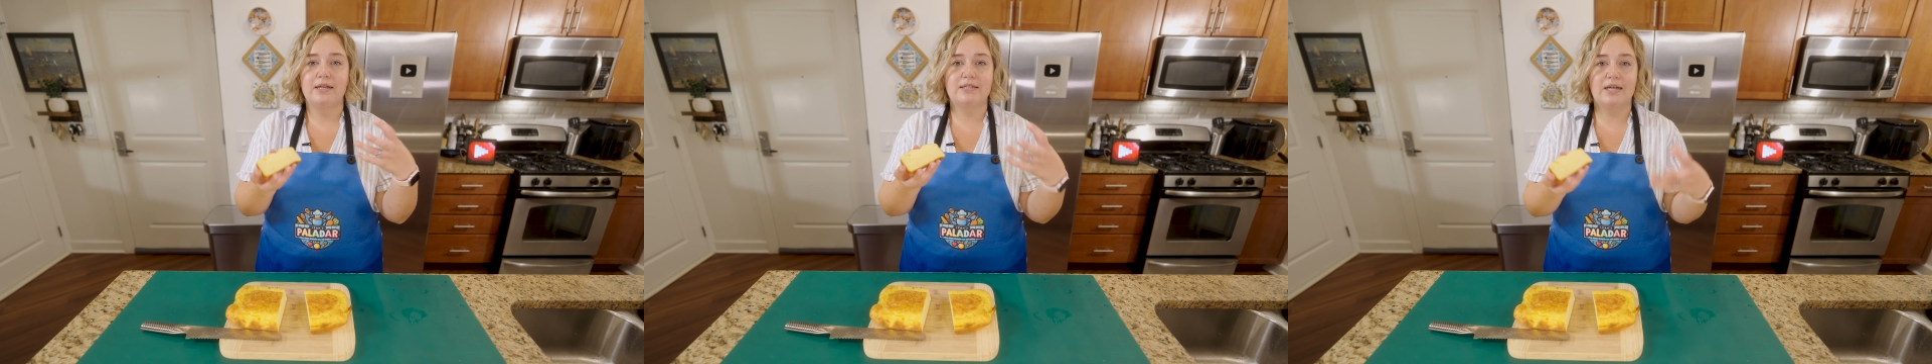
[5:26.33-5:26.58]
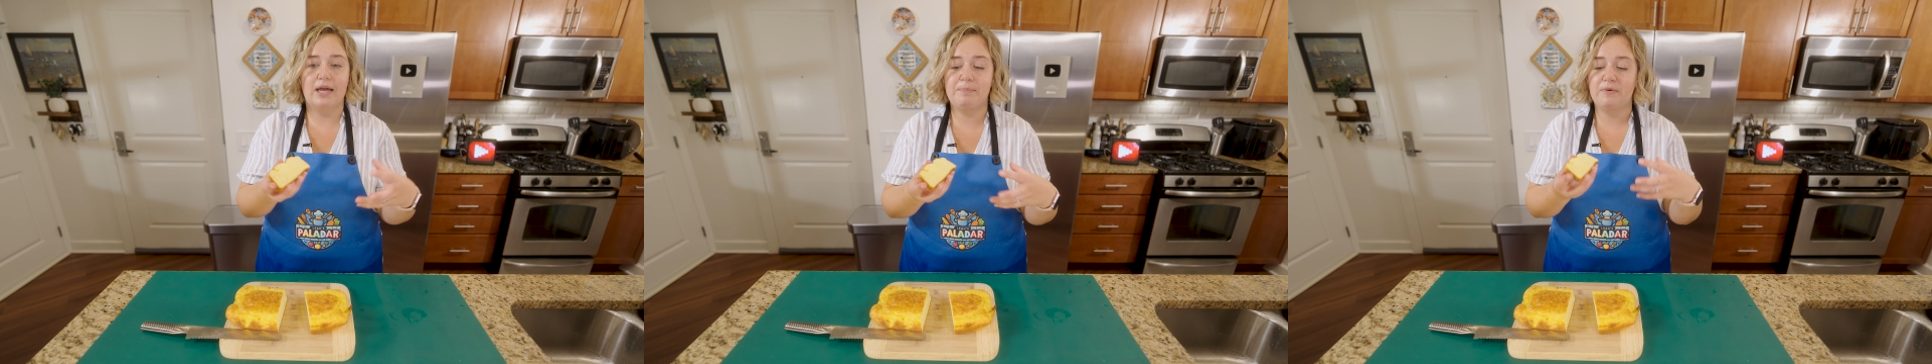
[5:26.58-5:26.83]

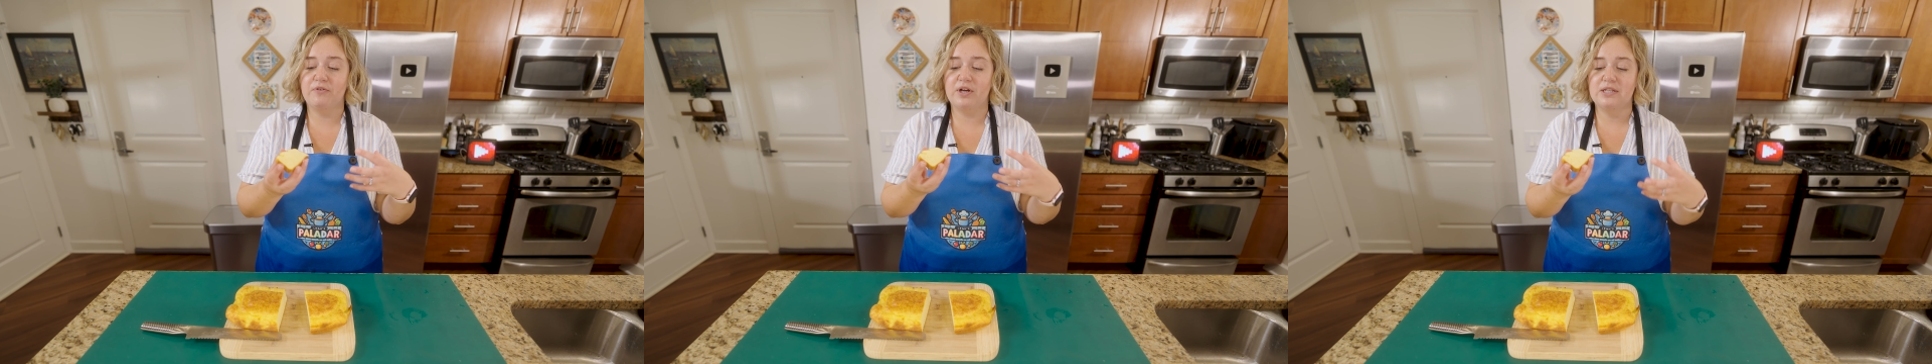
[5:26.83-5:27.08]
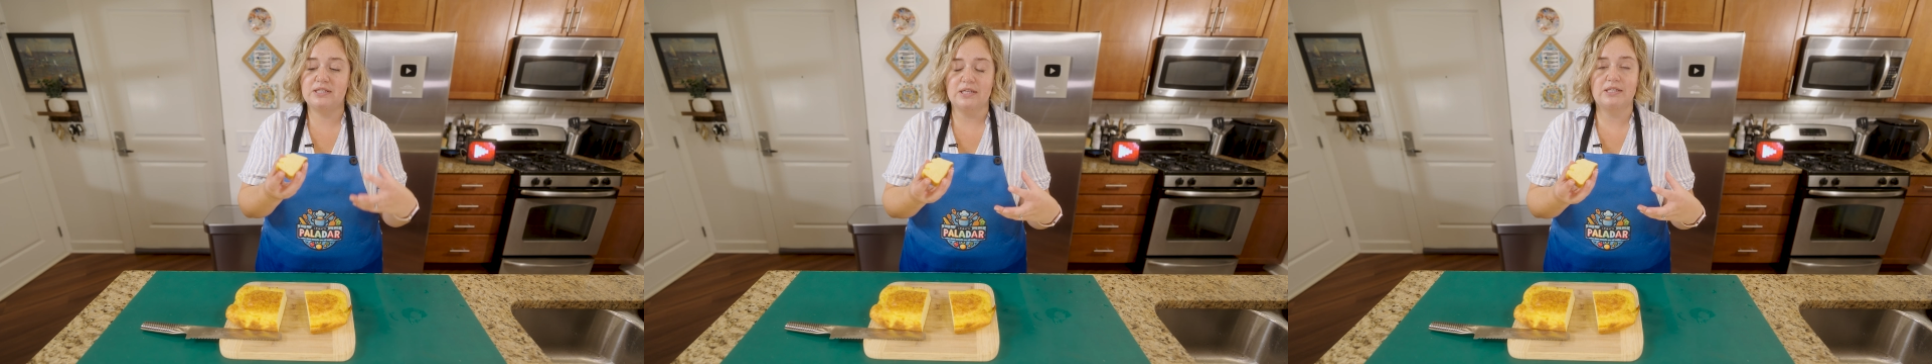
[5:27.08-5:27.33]
type of
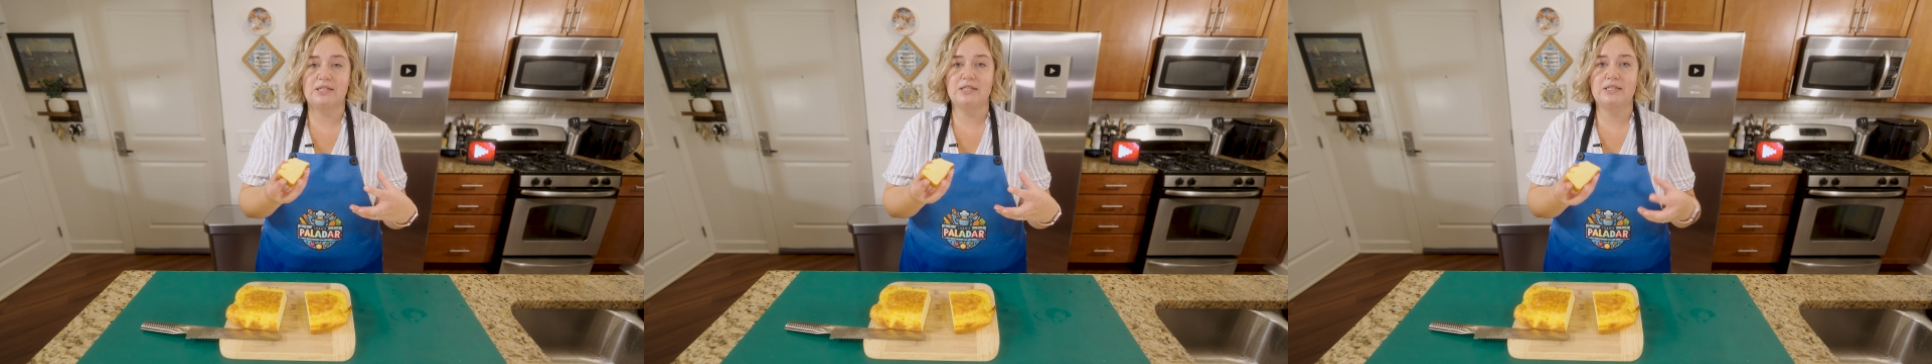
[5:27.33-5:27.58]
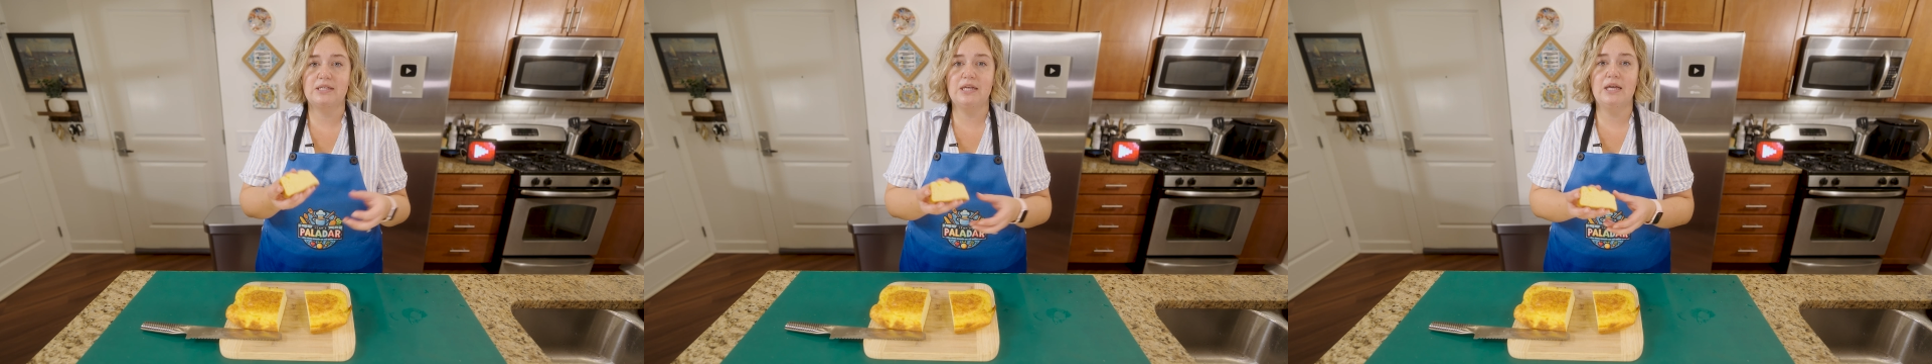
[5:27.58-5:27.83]

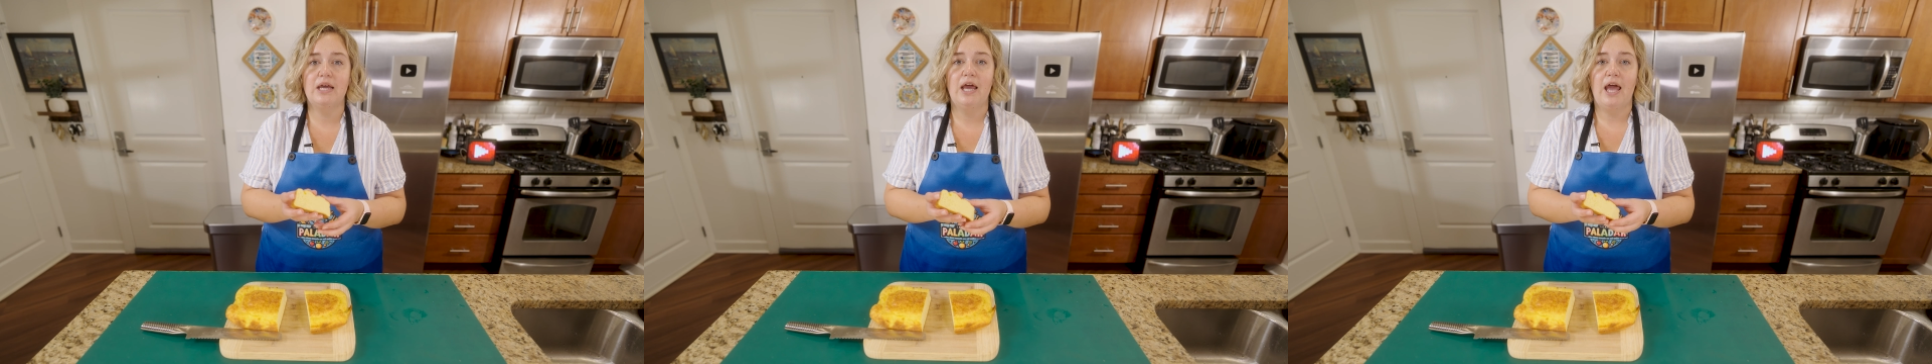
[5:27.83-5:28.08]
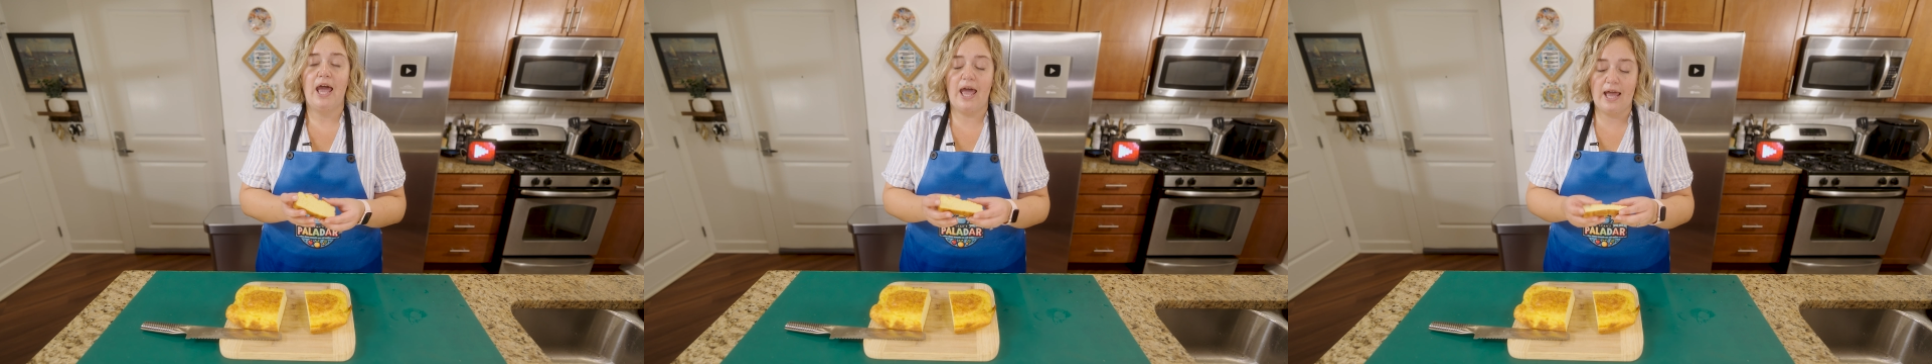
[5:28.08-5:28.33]
consistency,
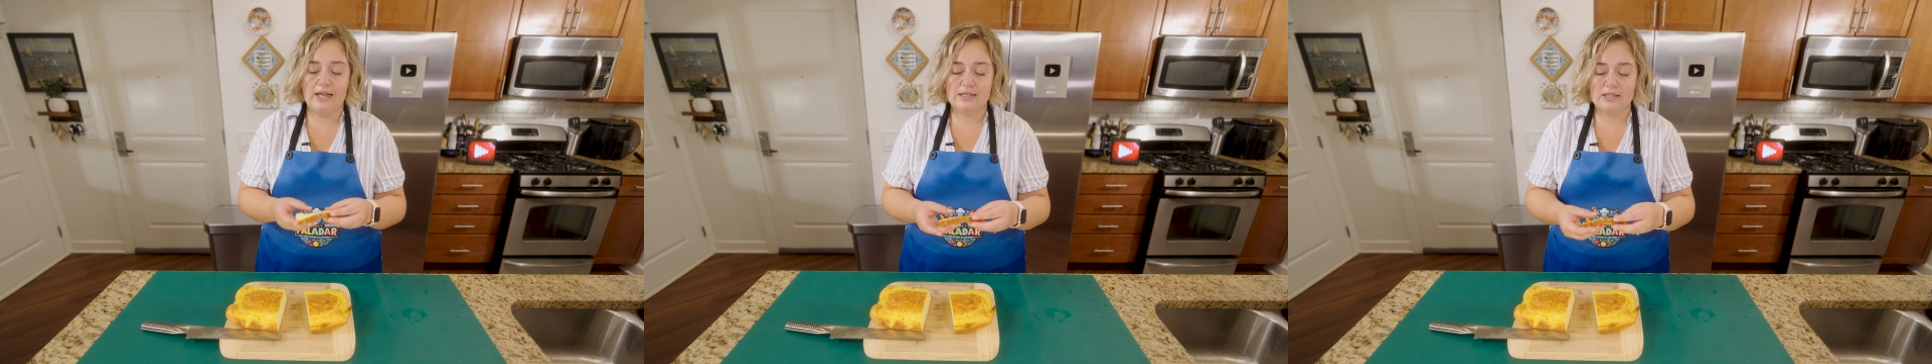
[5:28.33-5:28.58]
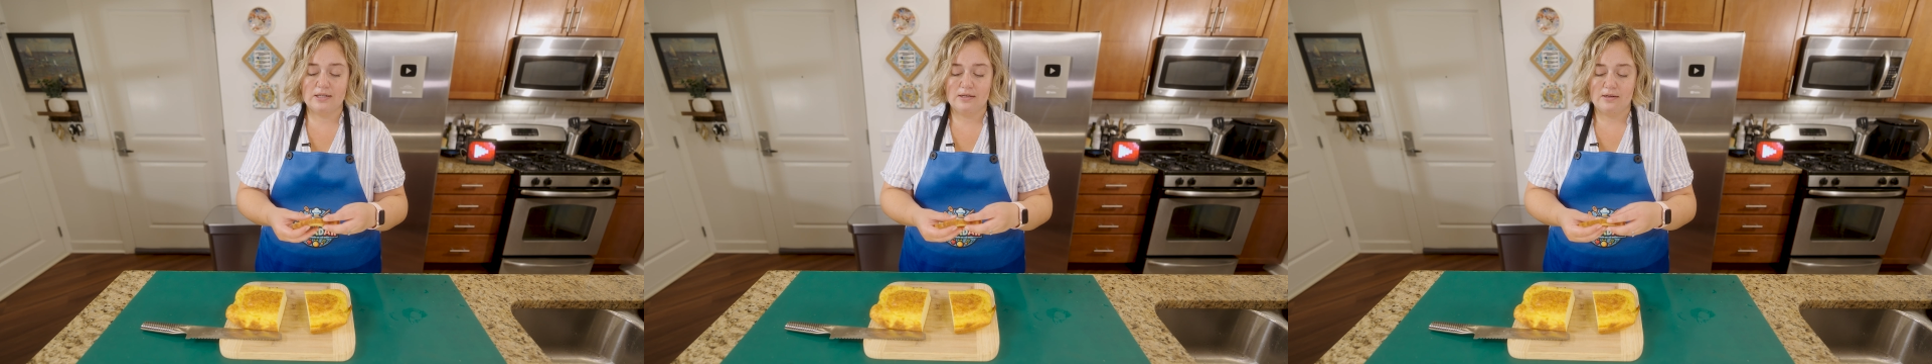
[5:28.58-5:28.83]

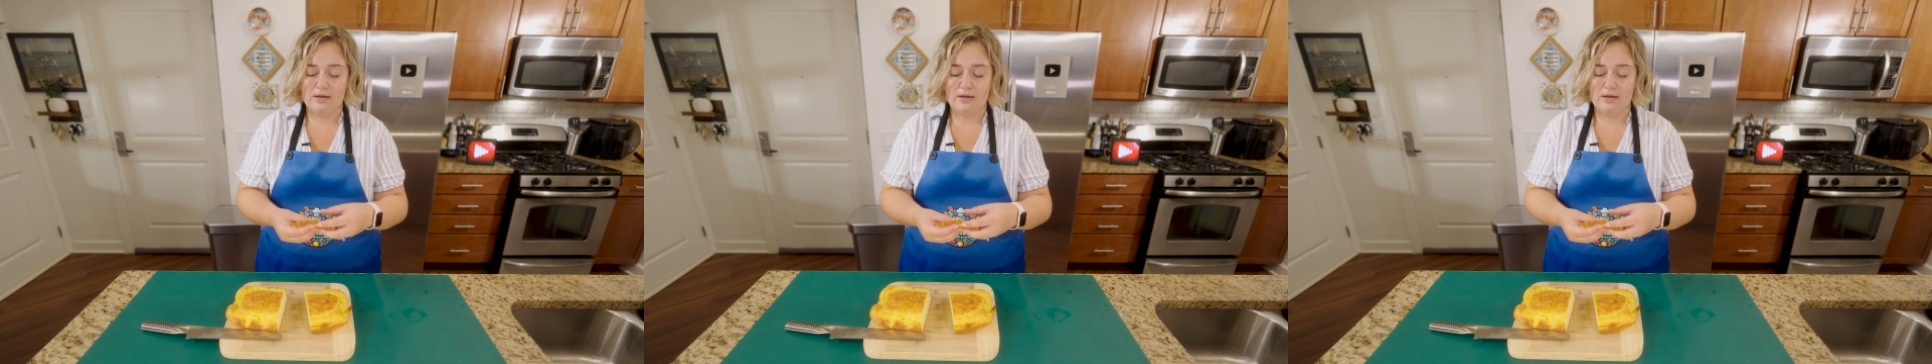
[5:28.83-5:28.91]
and